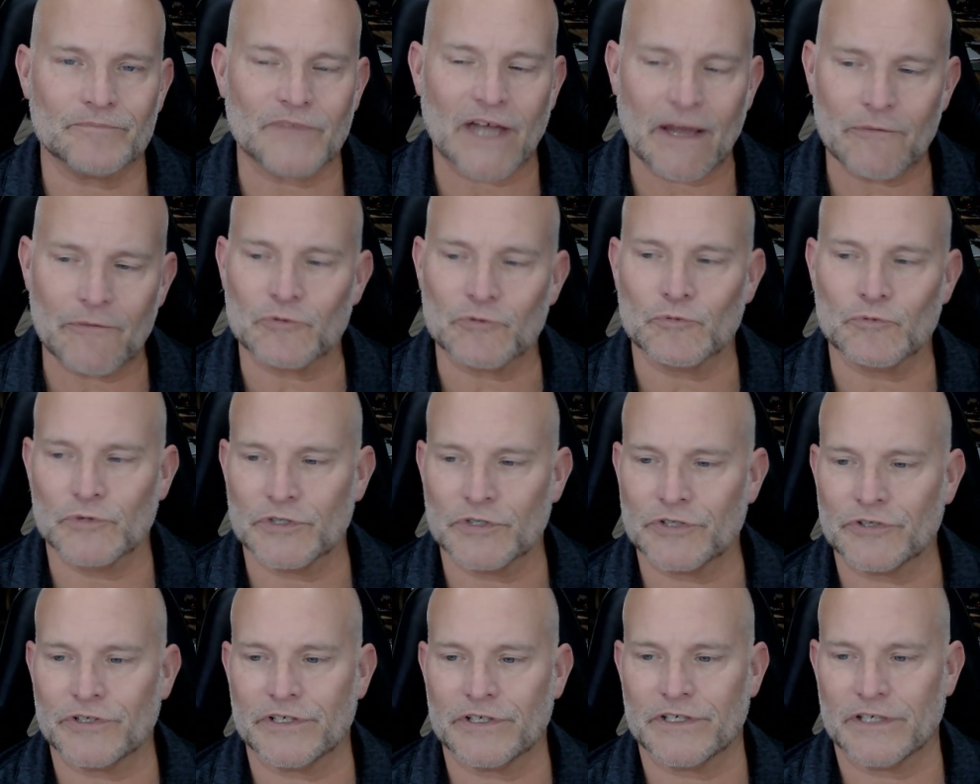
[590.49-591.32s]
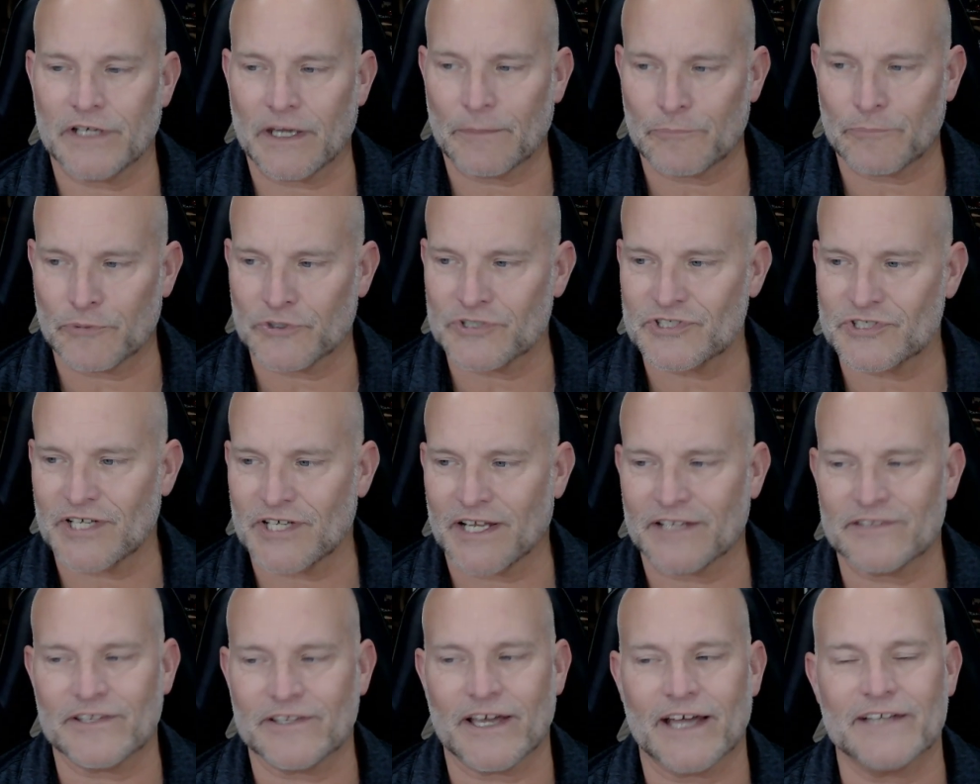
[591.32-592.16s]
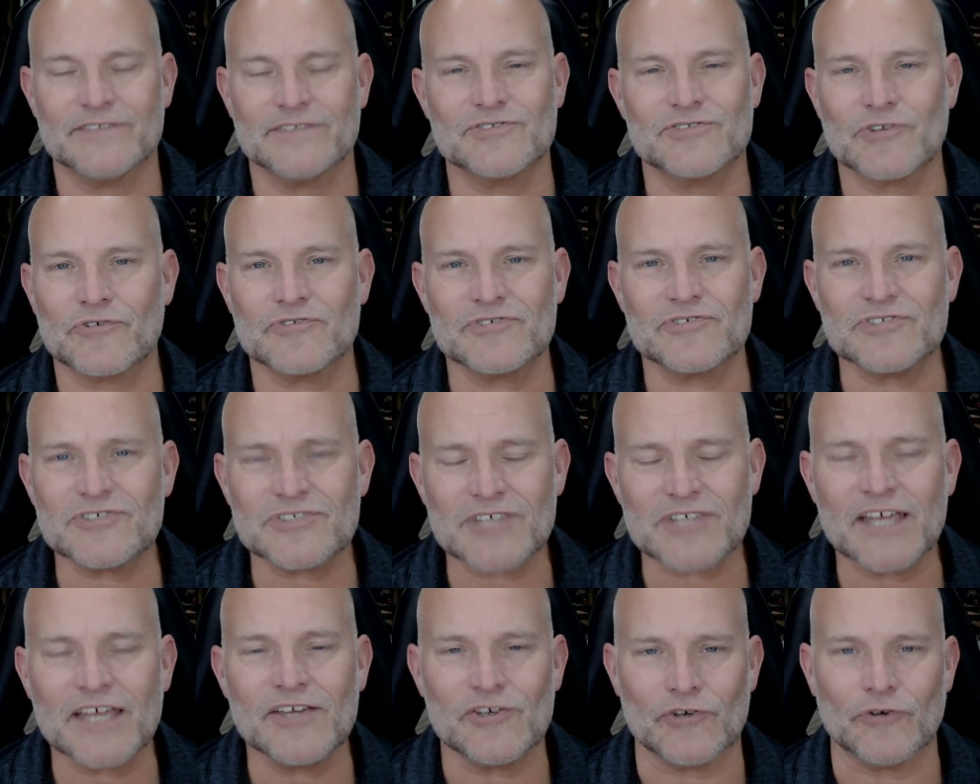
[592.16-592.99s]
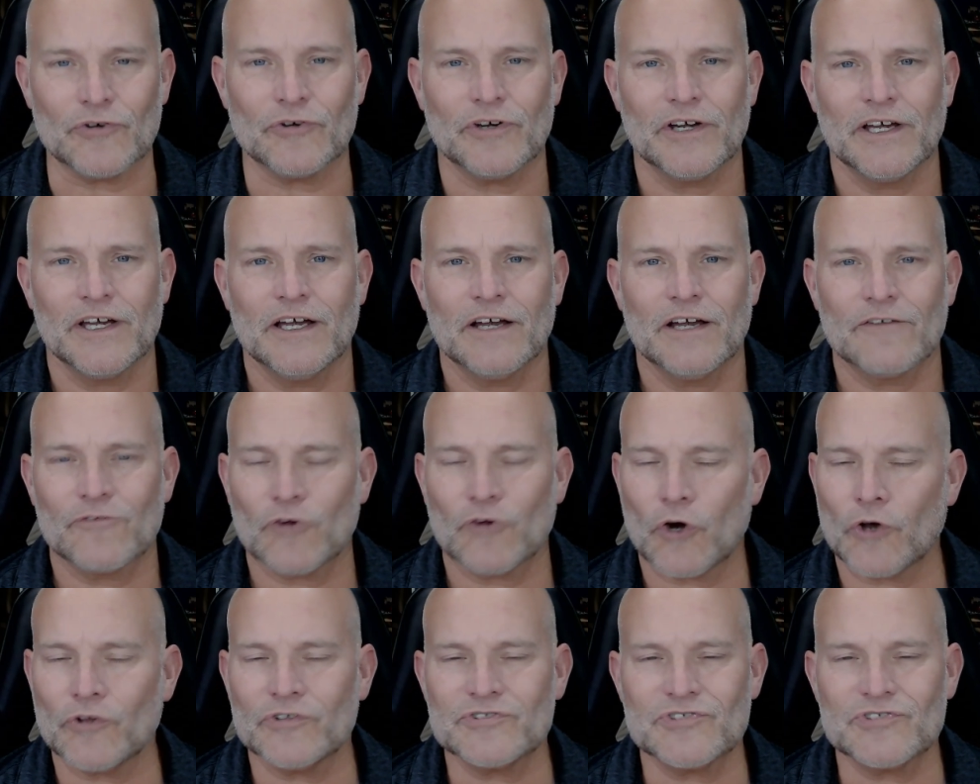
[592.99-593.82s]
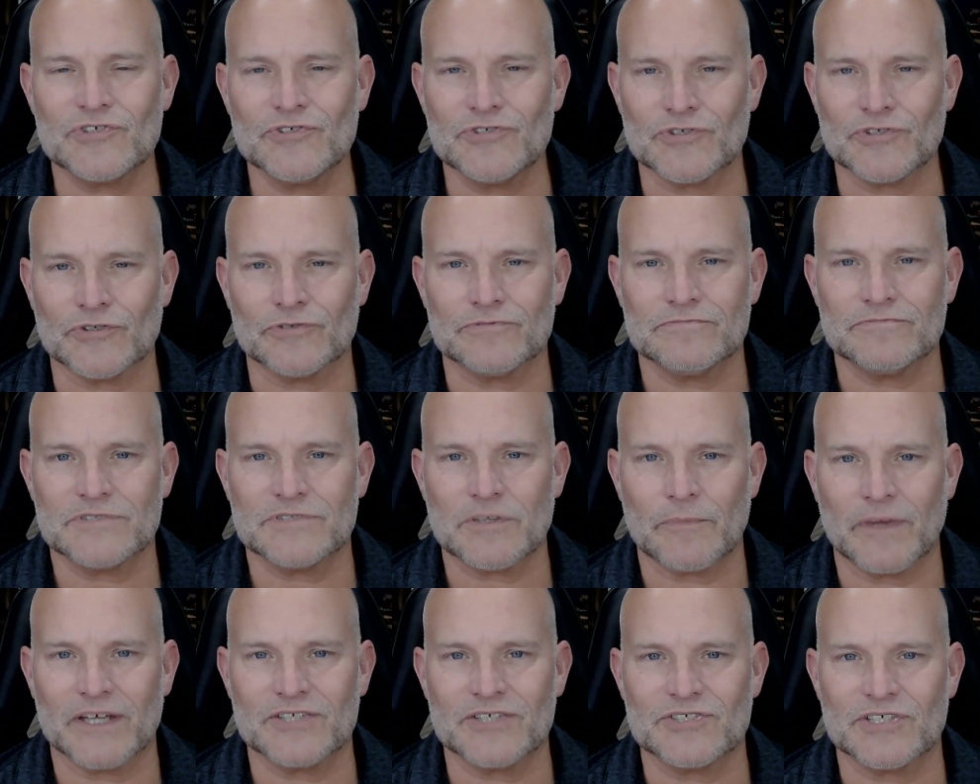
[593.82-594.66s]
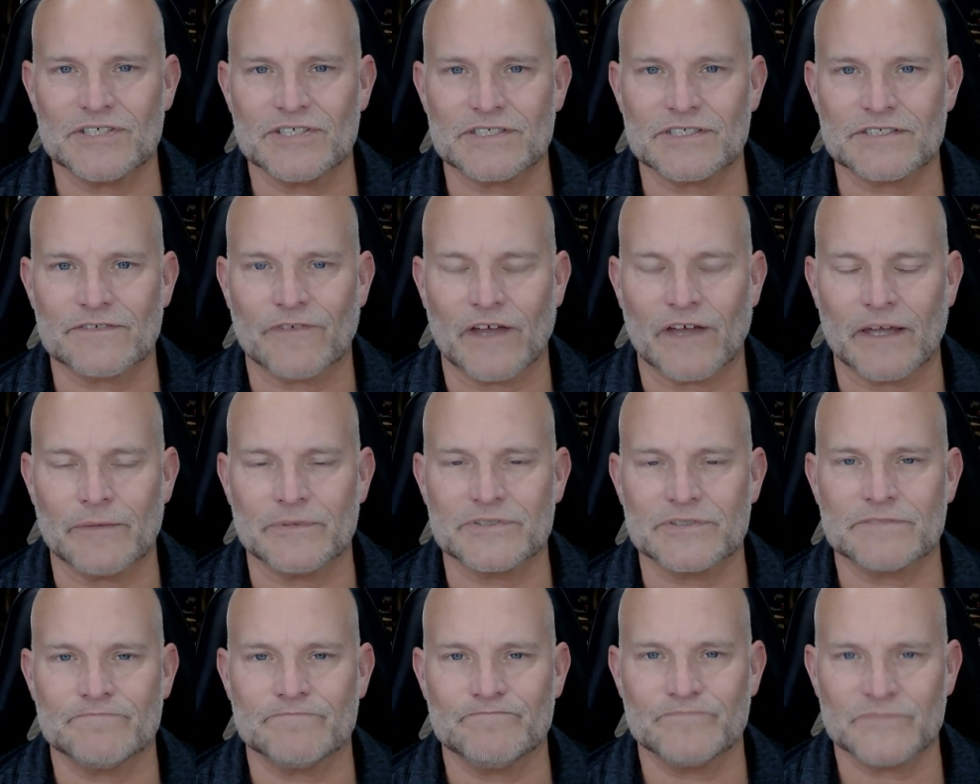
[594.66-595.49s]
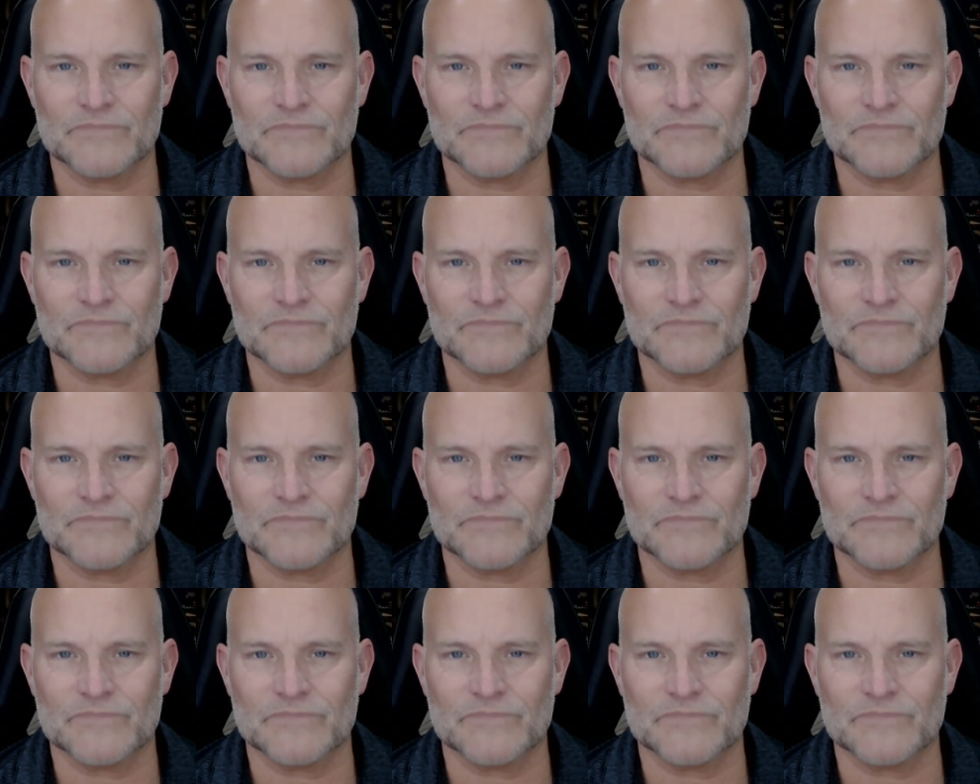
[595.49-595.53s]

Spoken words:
I would really appreciate that. And so just thank you for all that you do to make Jesus famous.